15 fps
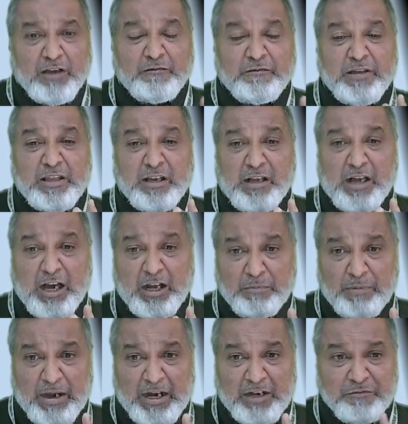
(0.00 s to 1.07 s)
with a
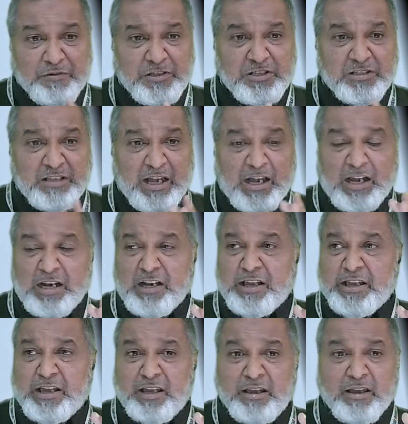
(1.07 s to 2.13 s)
carbide which is
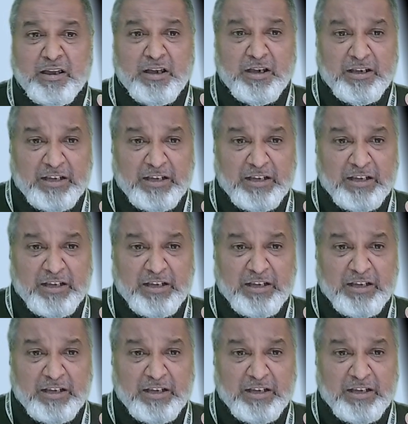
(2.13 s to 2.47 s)
highly